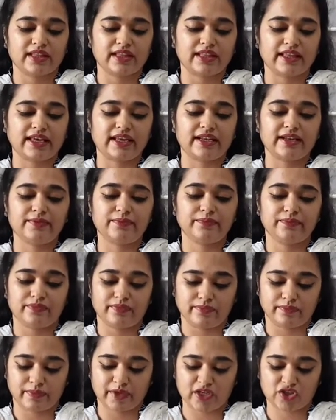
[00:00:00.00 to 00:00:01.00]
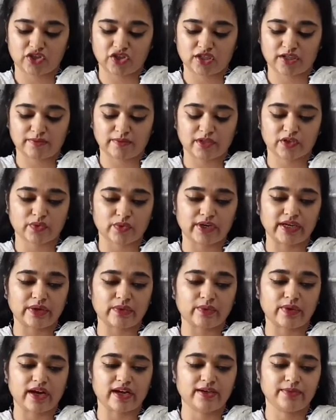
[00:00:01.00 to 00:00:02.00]
Then page number
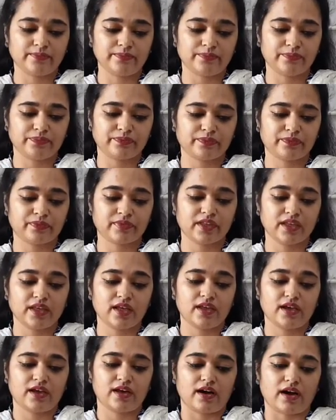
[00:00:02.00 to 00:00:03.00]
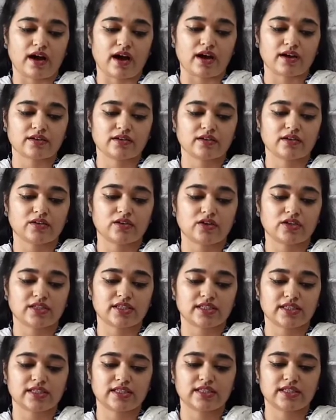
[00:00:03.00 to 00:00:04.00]
21.
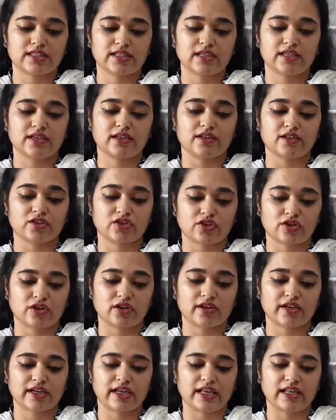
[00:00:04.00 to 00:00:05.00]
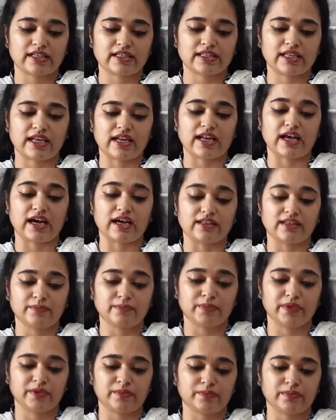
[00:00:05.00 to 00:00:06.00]
Archaeologists, historians and
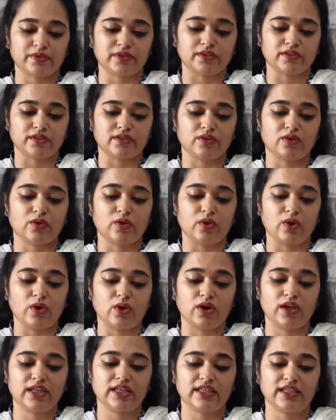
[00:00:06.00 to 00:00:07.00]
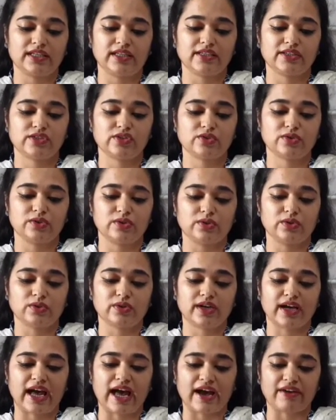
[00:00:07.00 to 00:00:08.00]
other people all need to
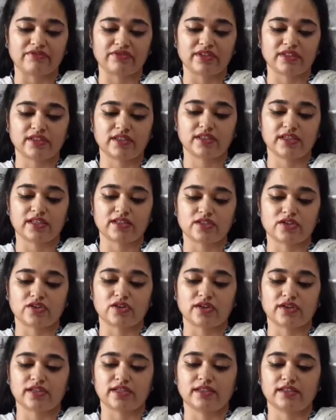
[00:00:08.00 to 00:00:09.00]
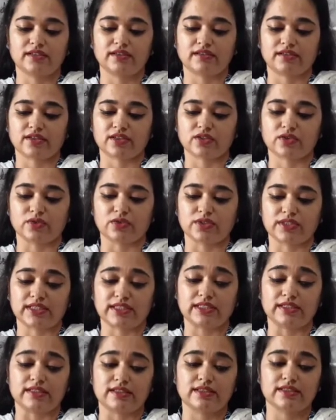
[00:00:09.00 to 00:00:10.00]
look after historical
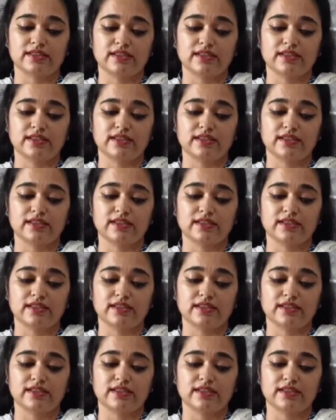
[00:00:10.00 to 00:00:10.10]
resources.